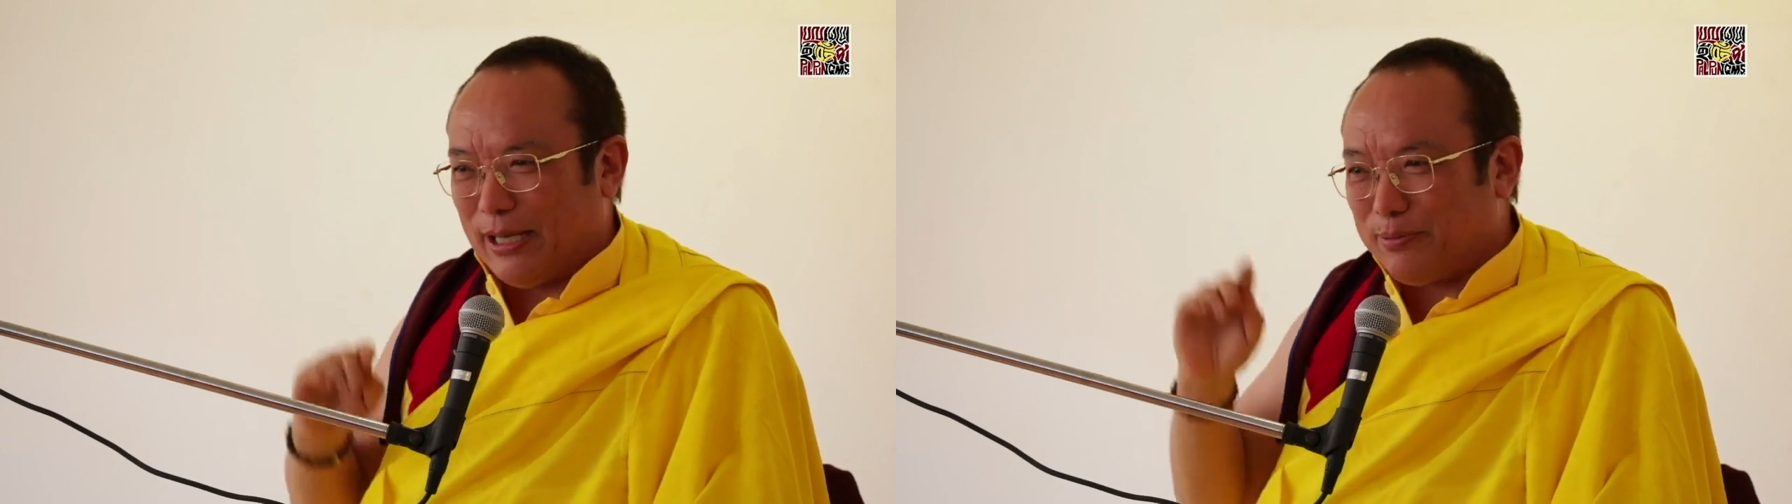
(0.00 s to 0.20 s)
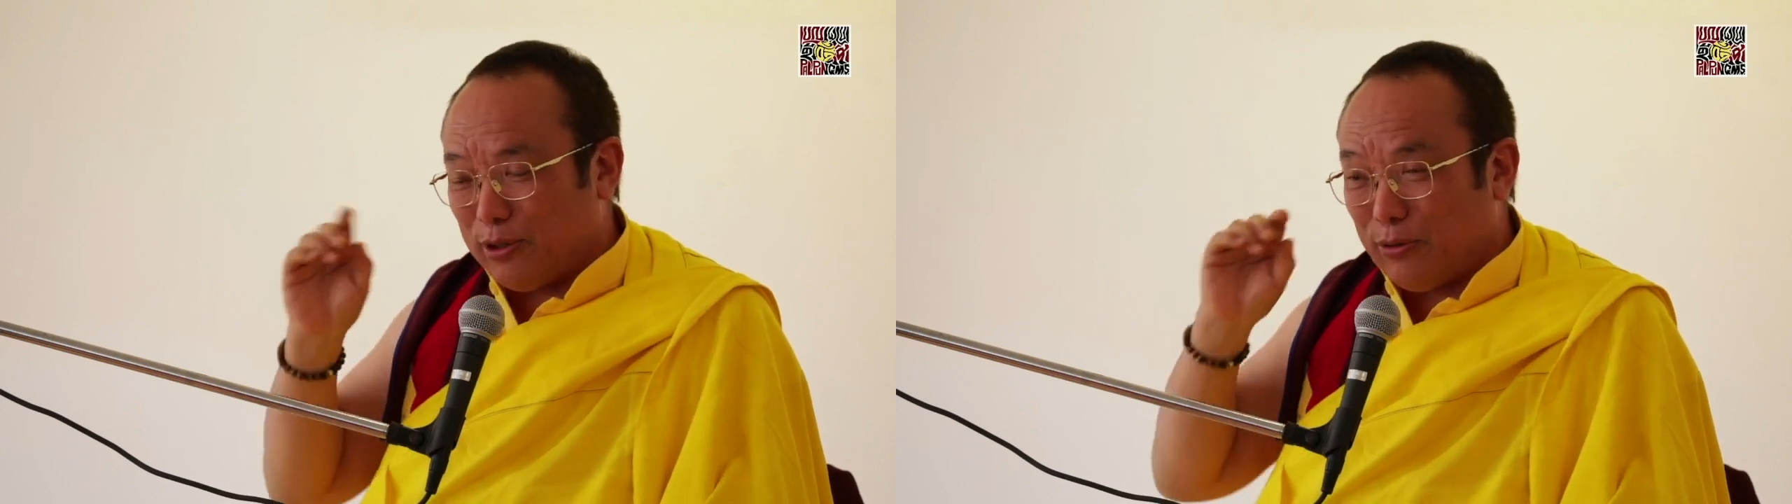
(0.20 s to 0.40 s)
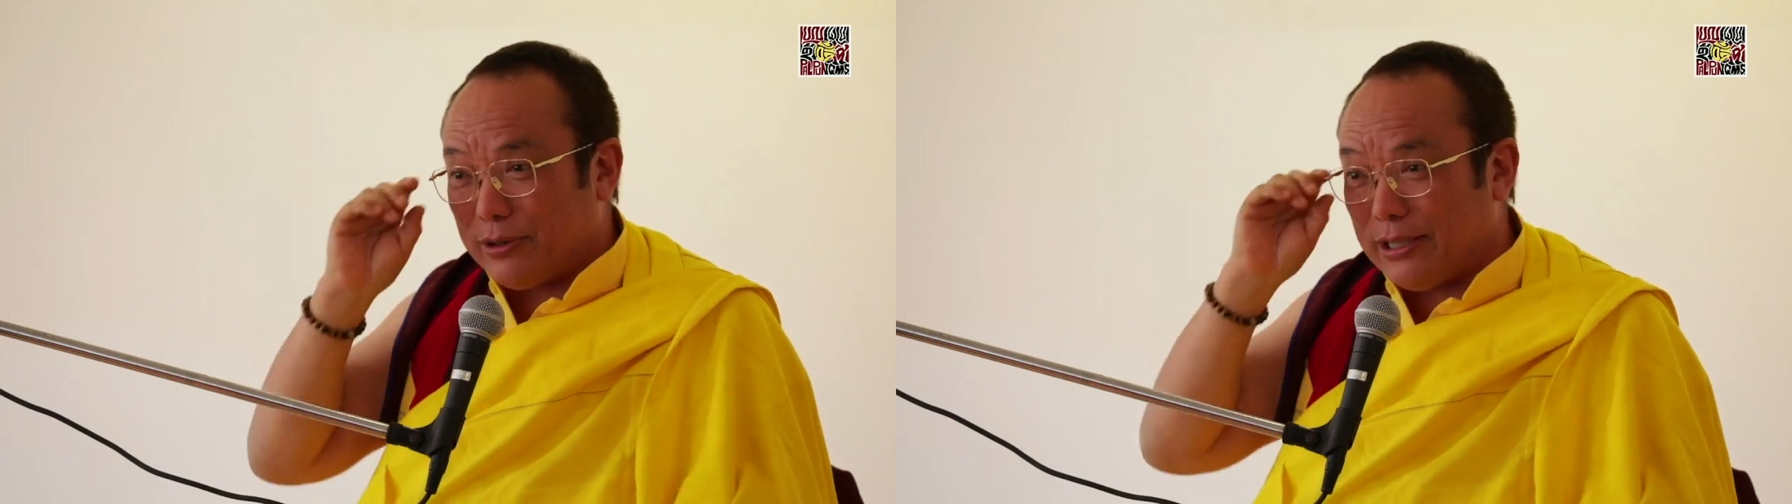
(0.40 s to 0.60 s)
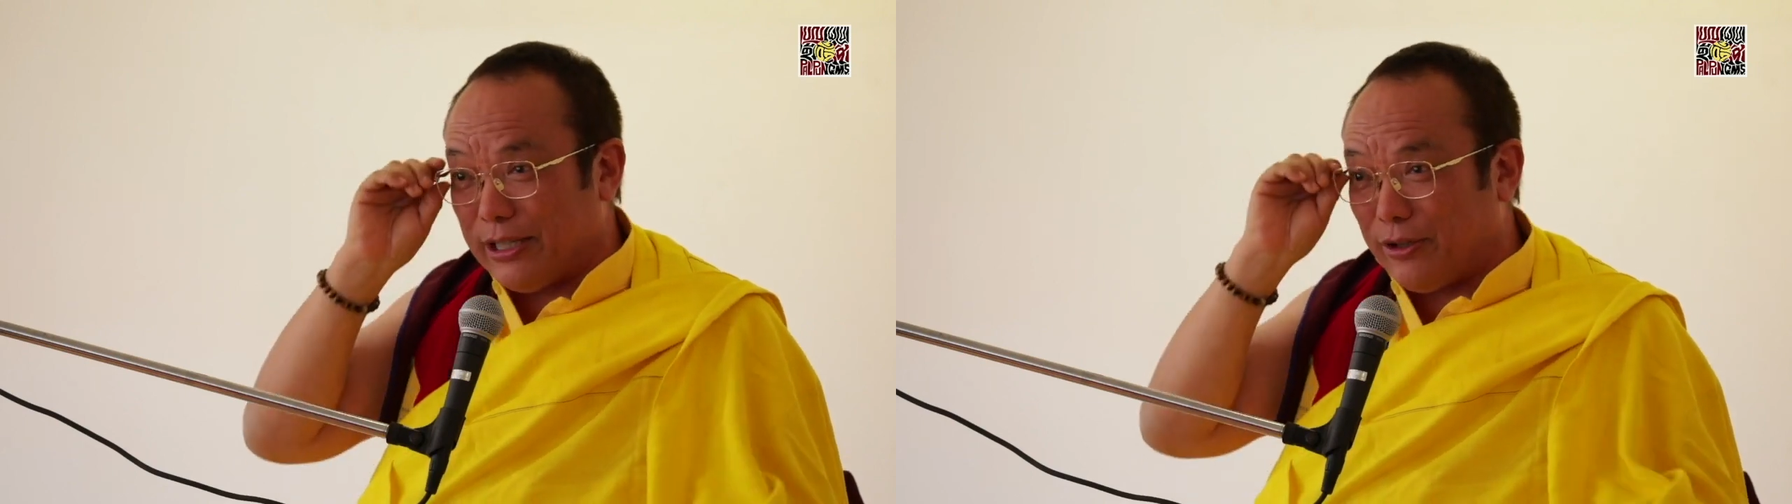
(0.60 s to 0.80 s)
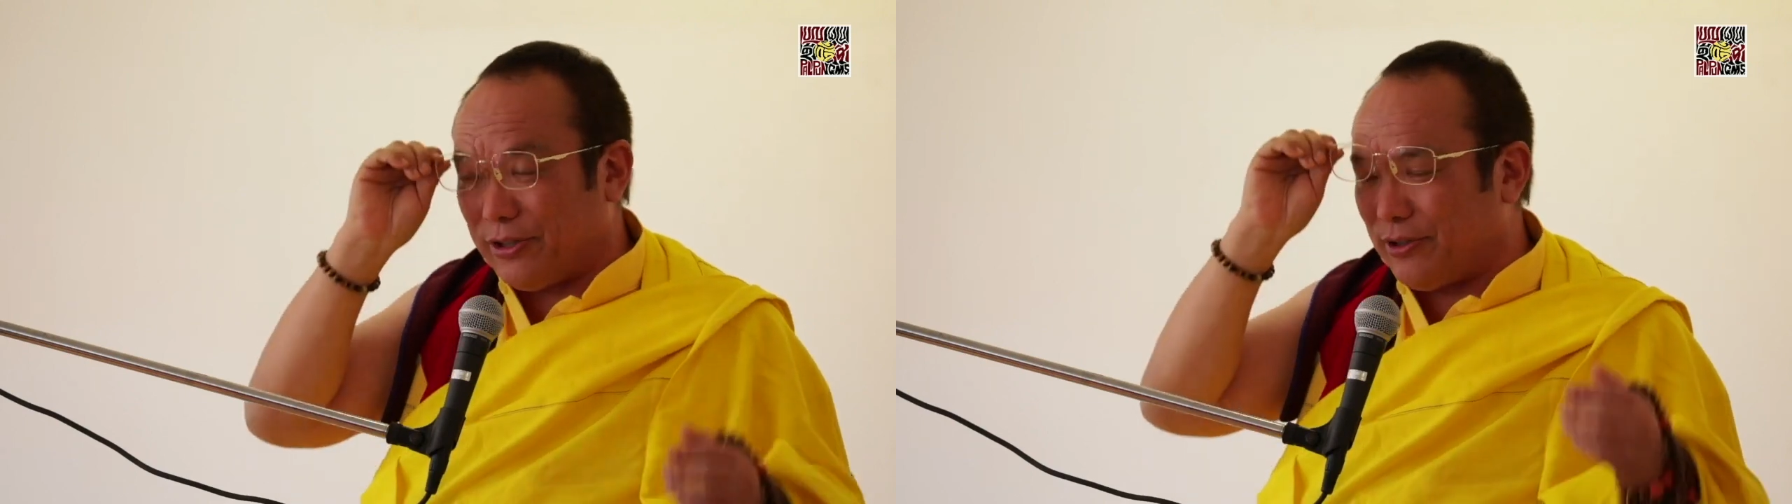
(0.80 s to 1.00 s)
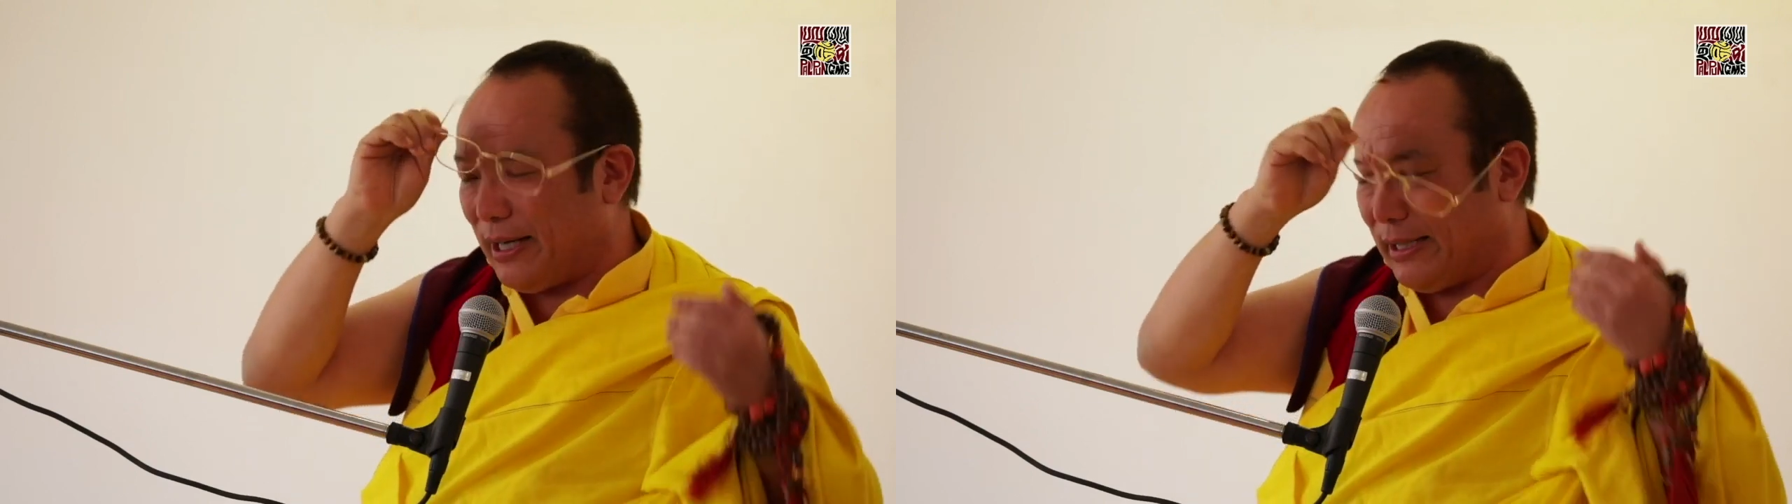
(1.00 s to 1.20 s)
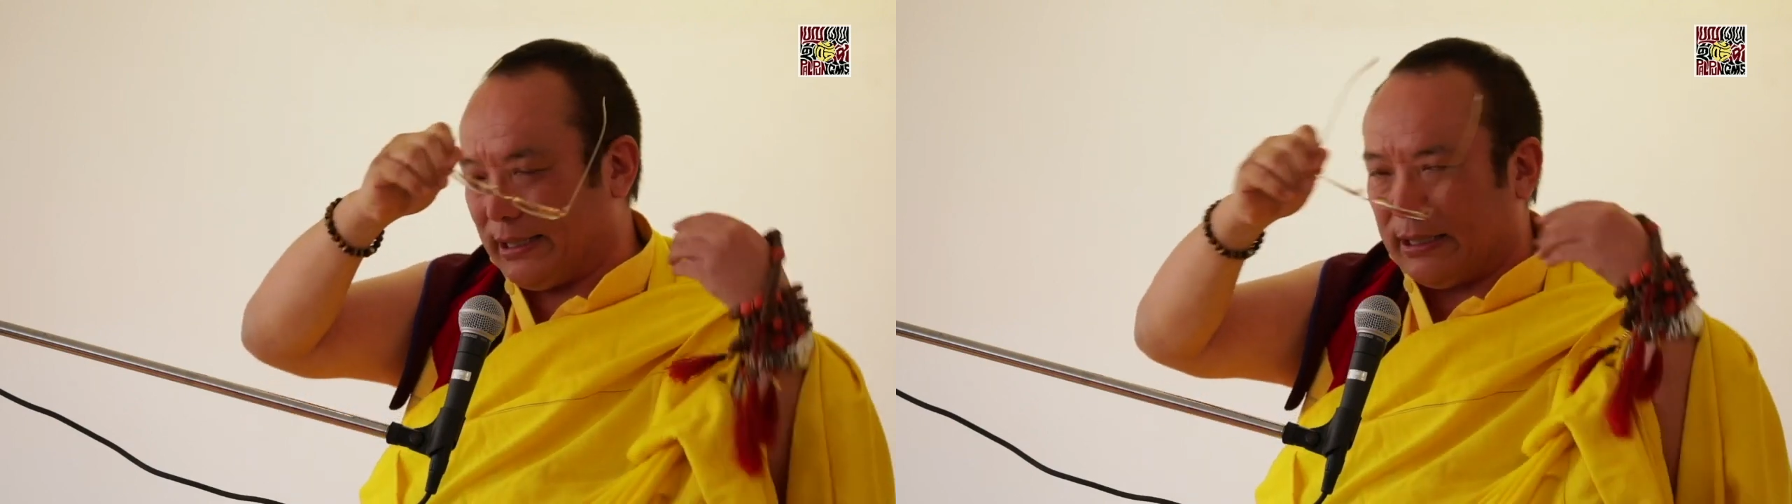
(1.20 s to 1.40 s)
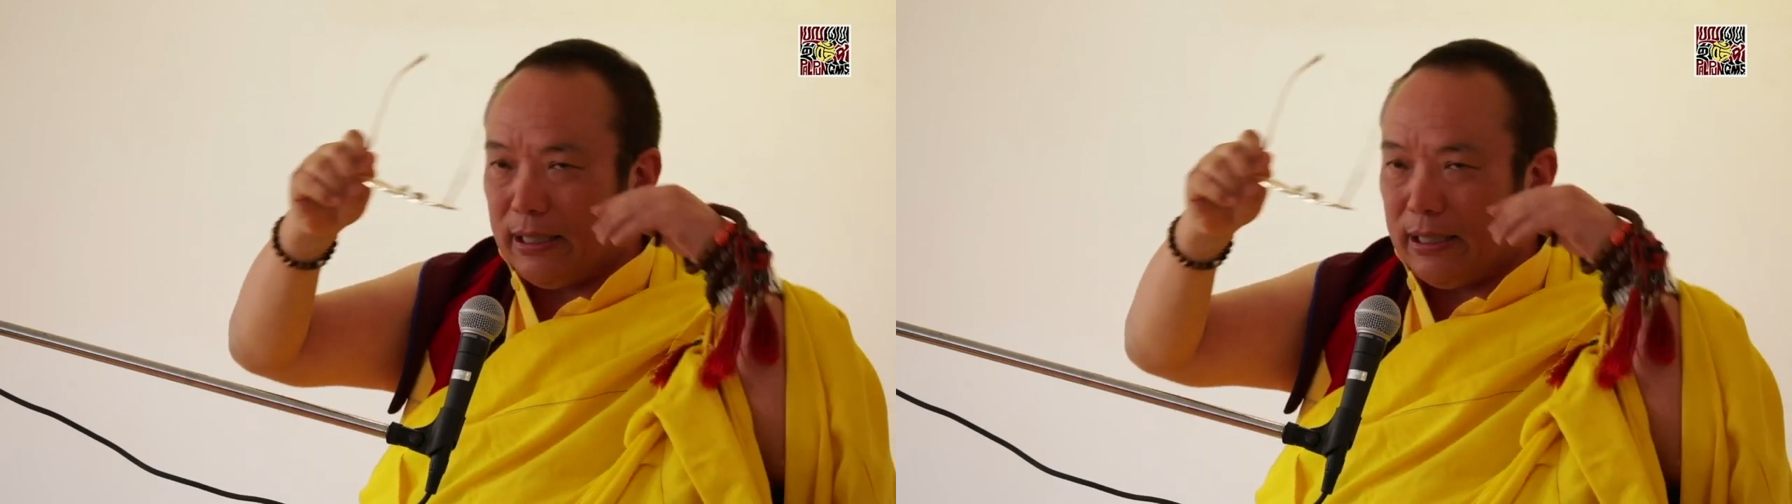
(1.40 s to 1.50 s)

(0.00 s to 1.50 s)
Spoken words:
Absolutely not right.